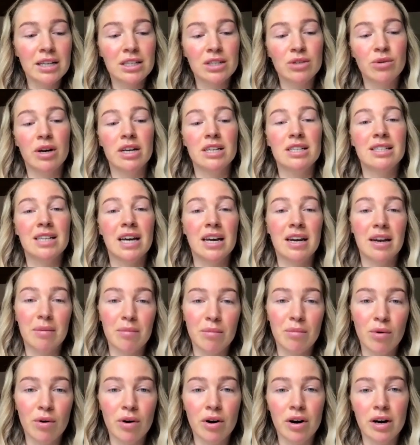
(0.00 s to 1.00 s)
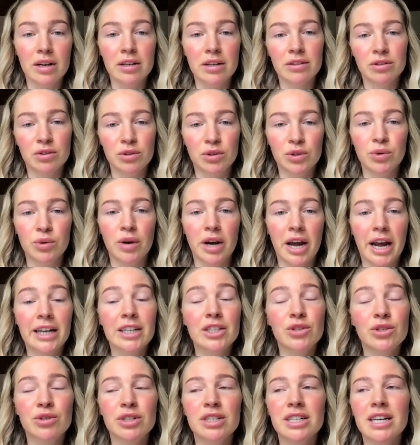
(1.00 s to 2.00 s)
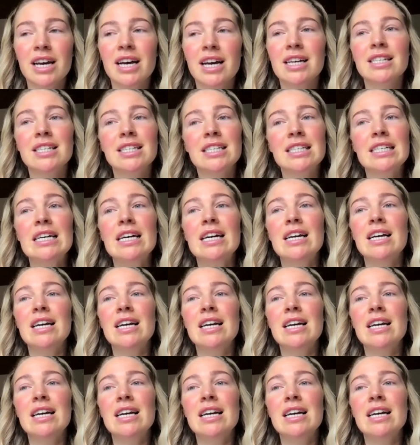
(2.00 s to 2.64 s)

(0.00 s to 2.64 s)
So I studied more to do an extra test.